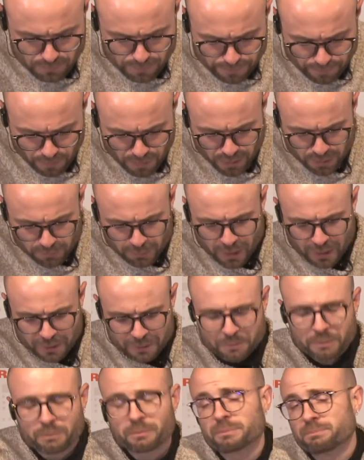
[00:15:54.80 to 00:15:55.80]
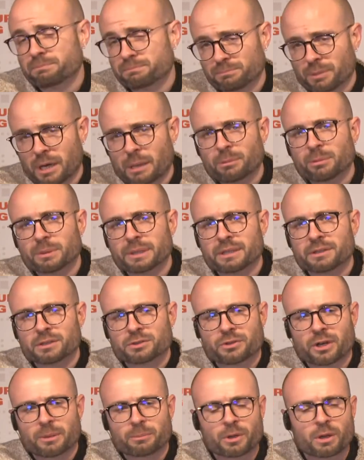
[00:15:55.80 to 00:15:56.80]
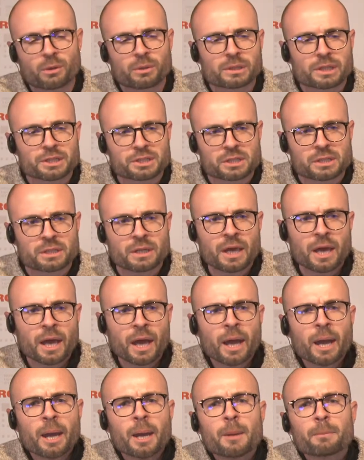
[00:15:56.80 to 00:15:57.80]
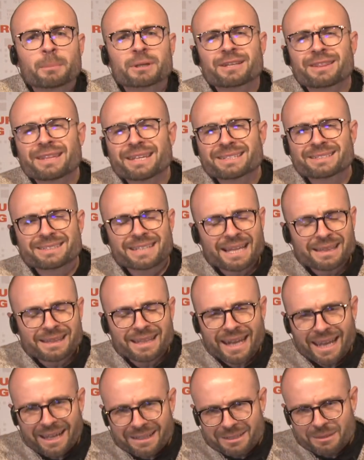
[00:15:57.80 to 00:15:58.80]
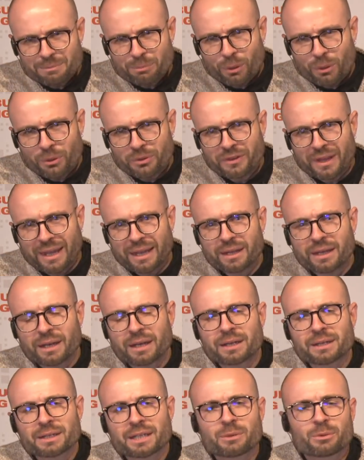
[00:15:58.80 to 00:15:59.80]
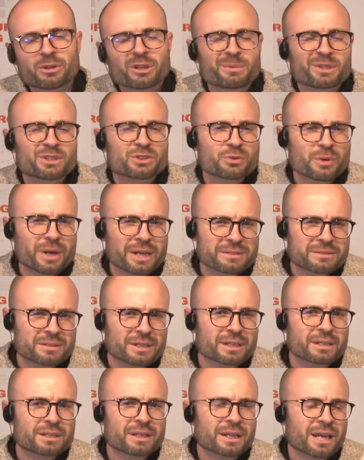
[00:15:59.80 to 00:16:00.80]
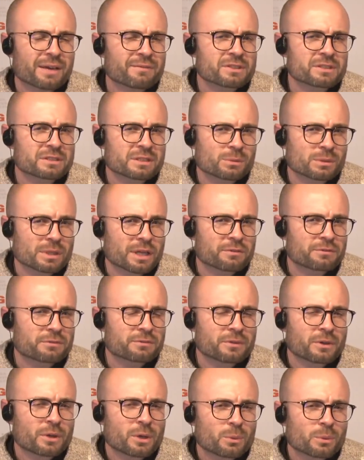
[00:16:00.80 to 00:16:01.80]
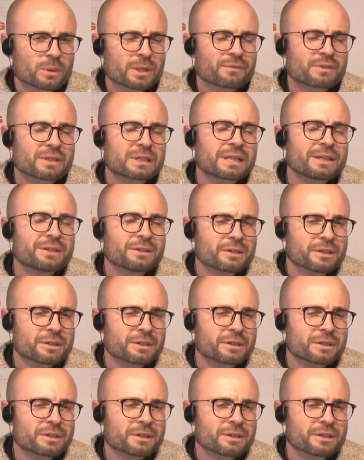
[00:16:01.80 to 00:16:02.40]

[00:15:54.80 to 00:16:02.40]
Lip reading: are probably in the Trump coalition. But to the extent that exit poll data can really be trusted, and obviously we'll have clearer